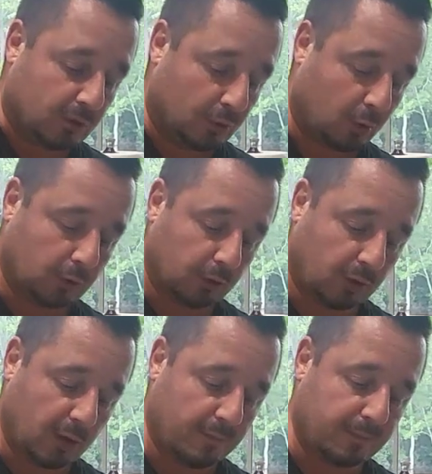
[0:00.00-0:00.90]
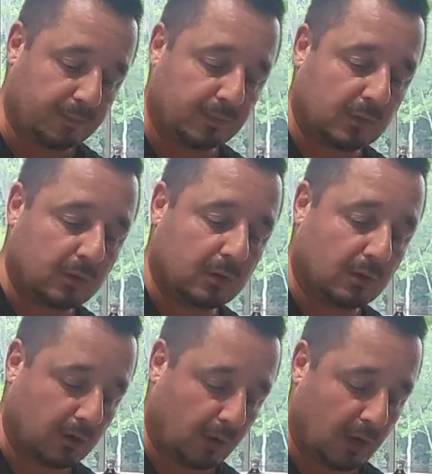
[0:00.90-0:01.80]
you could look up,
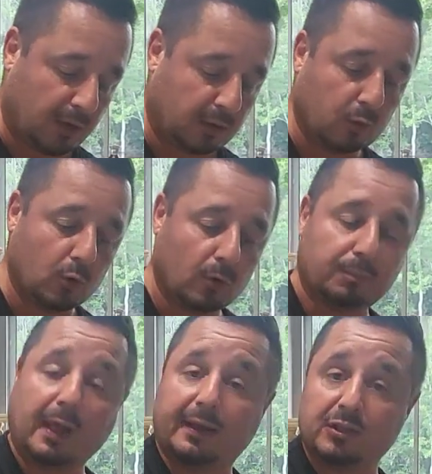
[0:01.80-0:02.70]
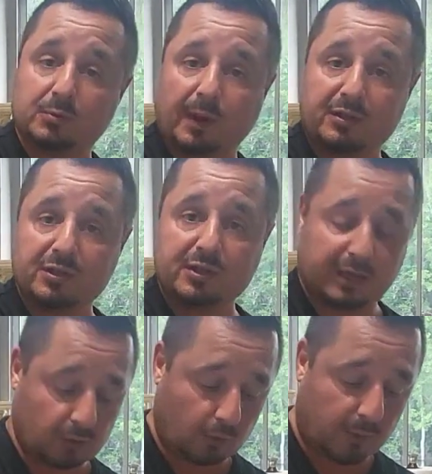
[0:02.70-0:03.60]
Google blackened spices
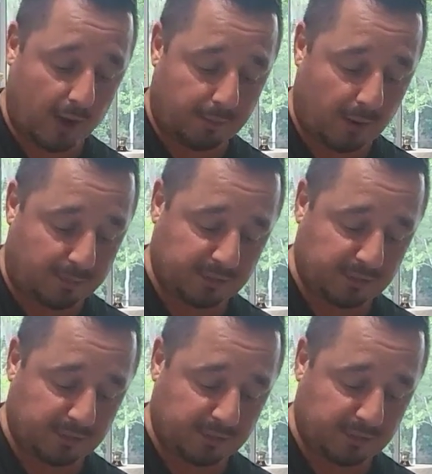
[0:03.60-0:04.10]
and it'll pop up.